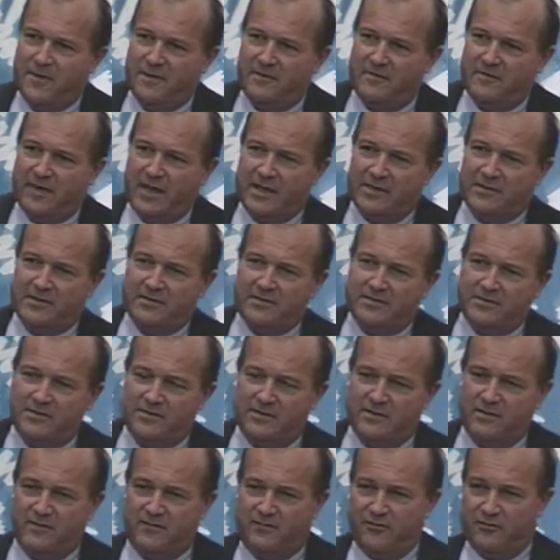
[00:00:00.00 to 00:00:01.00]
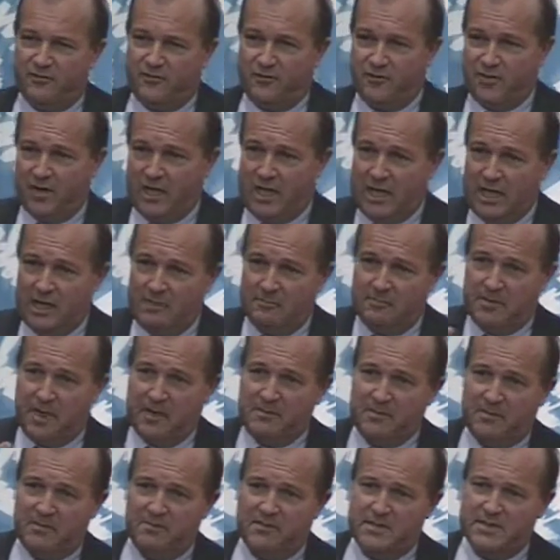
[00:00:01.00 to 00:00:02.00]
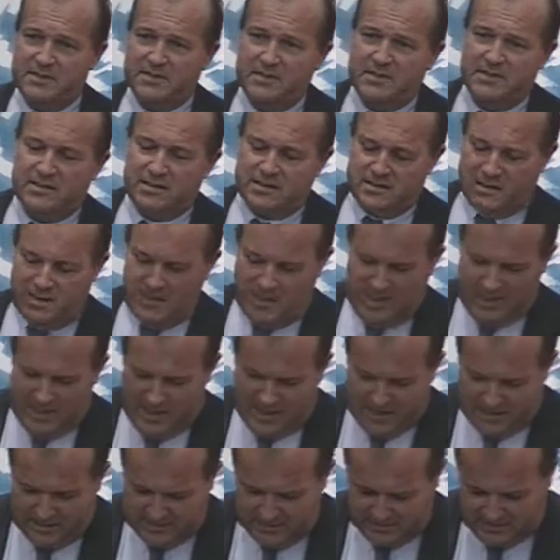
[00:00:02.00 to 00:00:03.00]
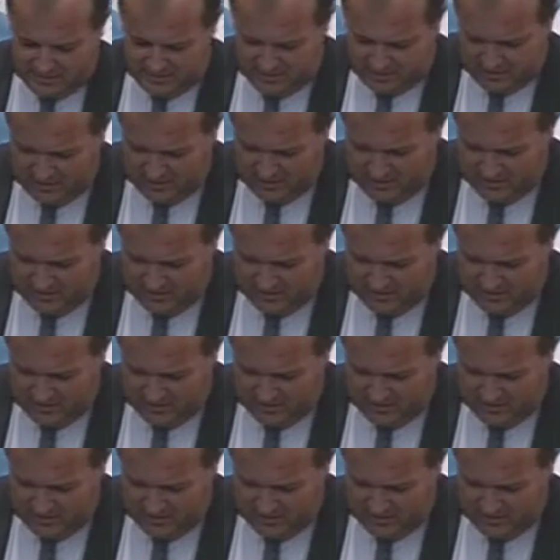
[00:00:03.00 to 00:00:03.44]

that for a payment business has a strong